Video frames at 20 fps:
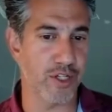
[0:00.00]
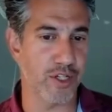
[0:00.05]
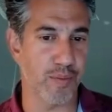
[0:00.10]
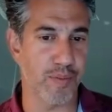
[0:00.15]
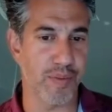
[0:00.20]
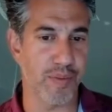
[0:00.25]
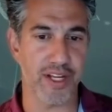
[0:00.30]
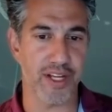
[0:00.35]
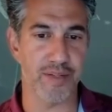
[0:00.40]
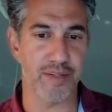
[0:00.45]
your
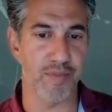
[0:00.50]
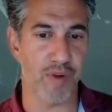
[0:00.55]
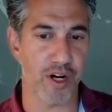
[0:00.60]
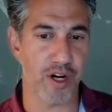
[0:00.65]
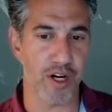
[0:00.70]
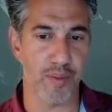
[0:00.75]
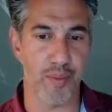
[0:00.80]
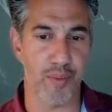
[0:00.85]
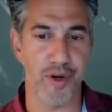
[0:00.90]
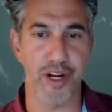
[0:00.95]
biggest
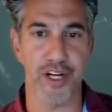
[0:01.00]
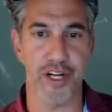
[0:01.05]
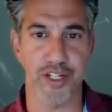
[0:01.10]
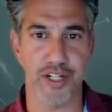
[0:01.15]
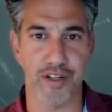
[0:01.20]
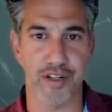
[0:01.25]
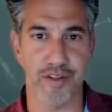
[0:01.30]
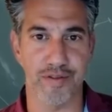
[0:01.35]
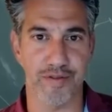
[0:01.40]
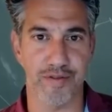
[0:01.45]
market
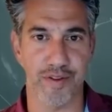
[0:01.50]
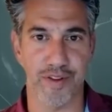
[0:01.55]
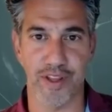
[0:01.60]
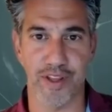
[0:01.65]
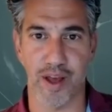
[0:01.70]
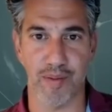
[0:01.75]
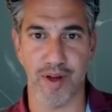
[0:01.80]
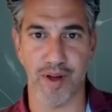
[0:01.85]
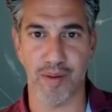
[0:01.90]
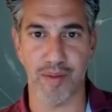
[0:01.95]
prediction for the
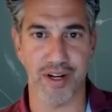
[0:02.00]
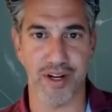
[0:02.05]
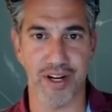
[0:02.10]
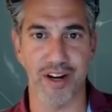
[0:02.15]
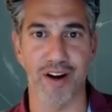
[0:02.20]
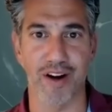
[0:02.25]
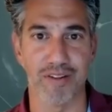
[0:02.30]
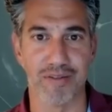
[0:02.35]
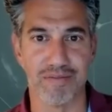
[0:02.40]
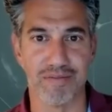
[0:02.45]
upcoming
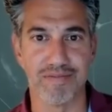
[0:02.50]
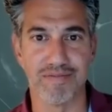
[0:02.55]
year